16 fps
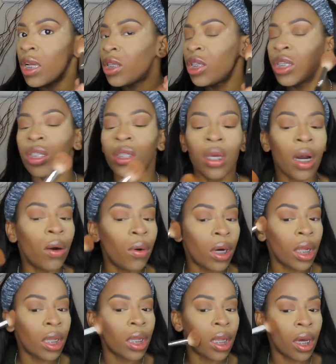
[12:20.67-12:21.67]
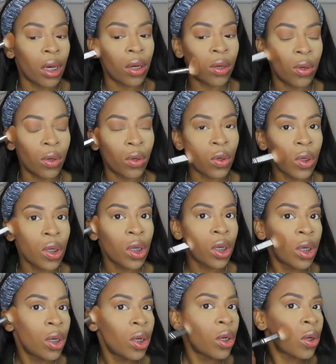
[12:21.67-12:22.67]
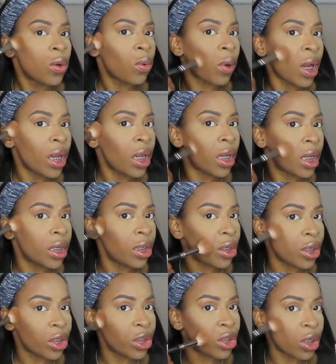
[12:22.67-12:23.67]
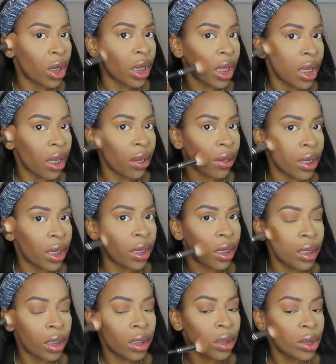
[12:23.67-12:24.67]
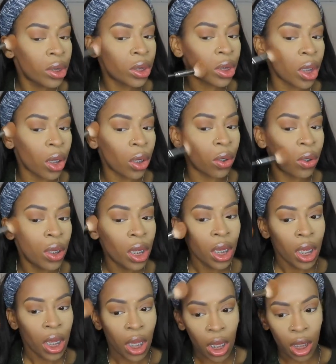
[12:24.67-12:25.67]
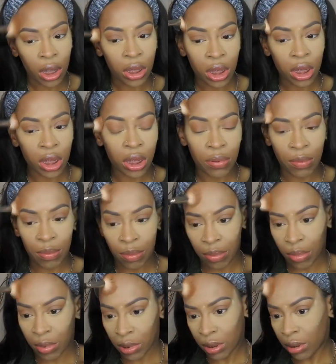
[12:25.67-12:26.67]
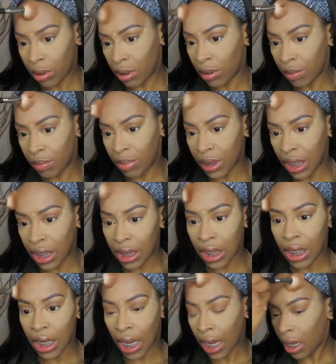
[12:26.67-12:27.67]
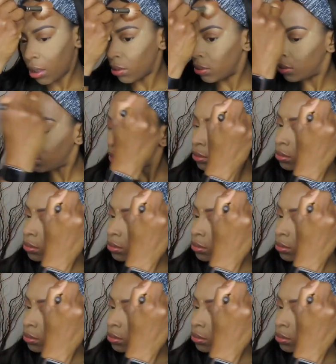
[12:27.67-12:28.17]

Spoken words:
just go along right under your jaw area. So, and just blend it out.